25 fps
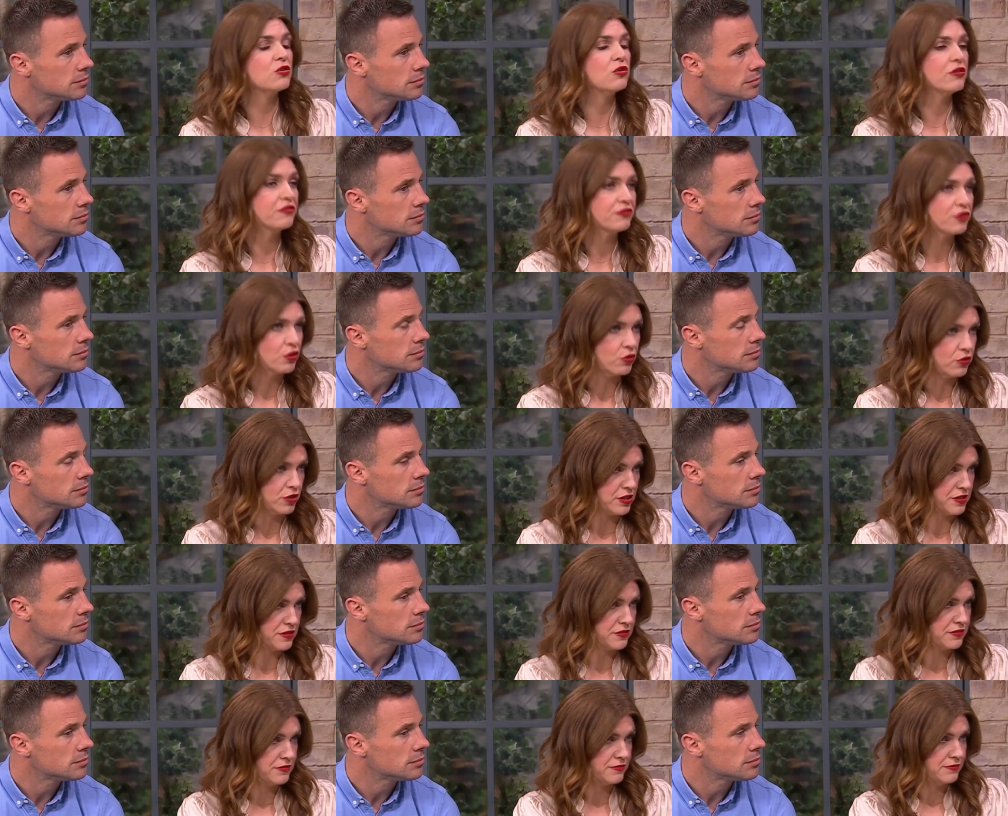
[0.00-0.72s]
Speaker 1: So, of
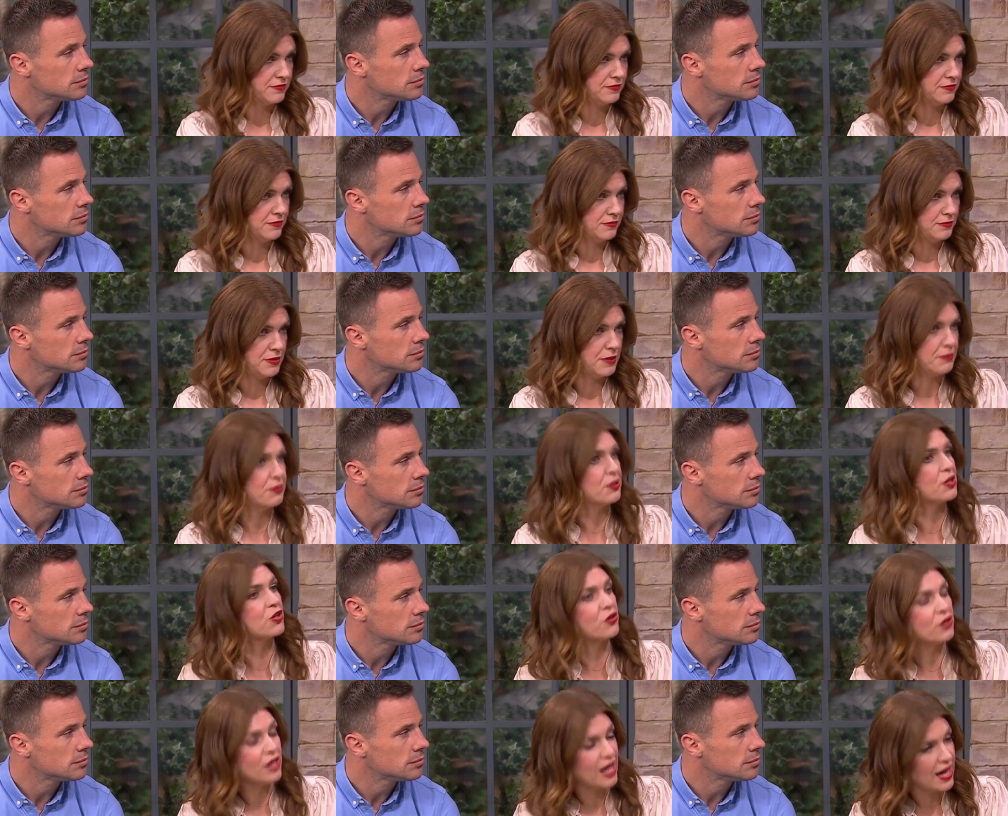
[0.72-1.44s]
course,
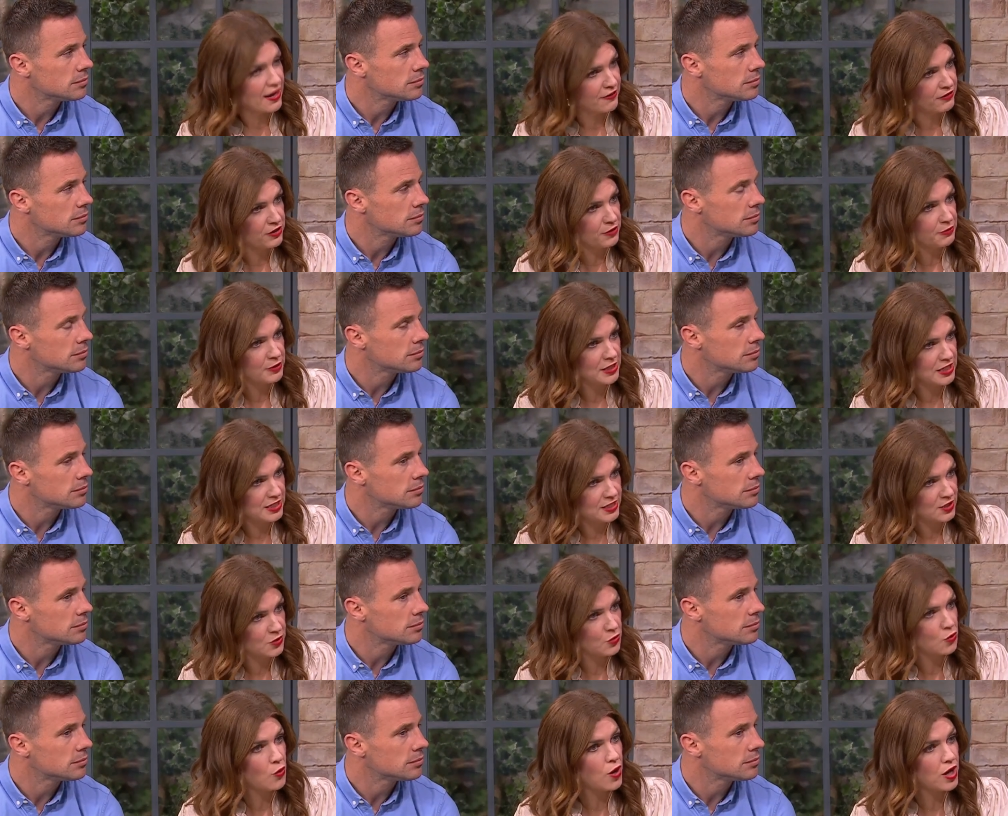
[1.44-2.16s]
people are going to have an
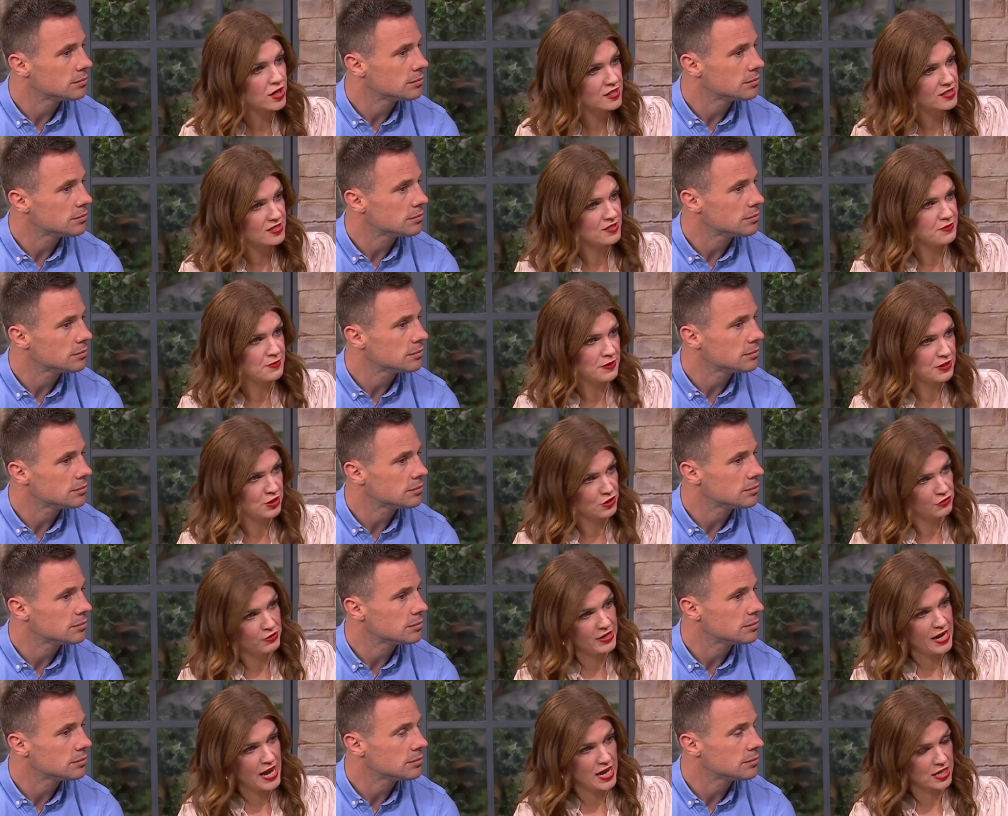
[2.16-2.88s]
opinion. What has been
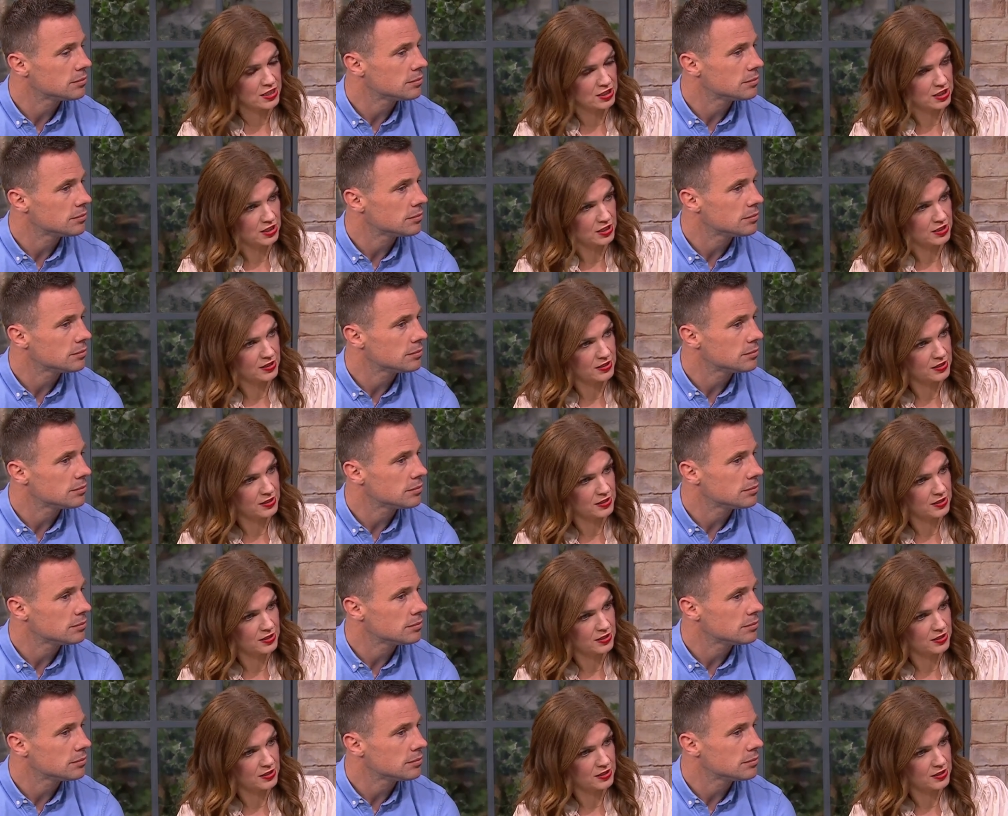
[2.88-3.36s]
the reaction?